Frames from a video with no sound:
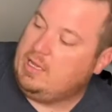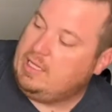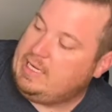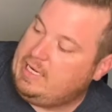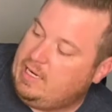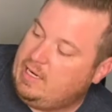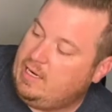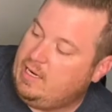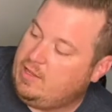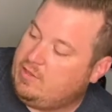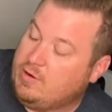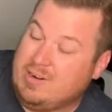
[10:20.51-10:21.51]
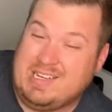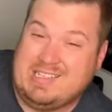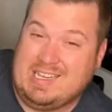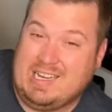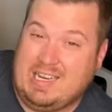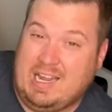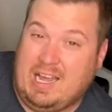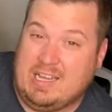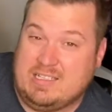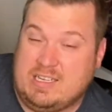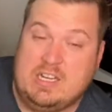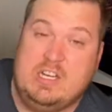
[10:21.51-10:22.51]
leading authorities in uh,
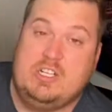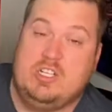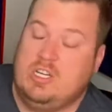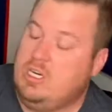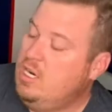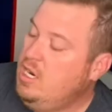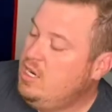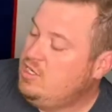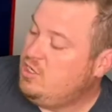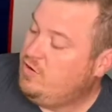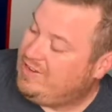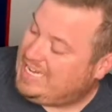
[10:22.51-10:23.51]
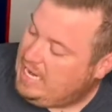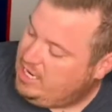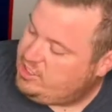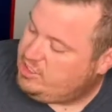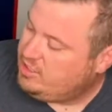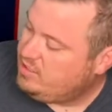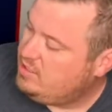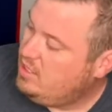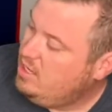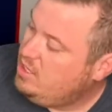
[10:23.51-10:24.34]
signature certifications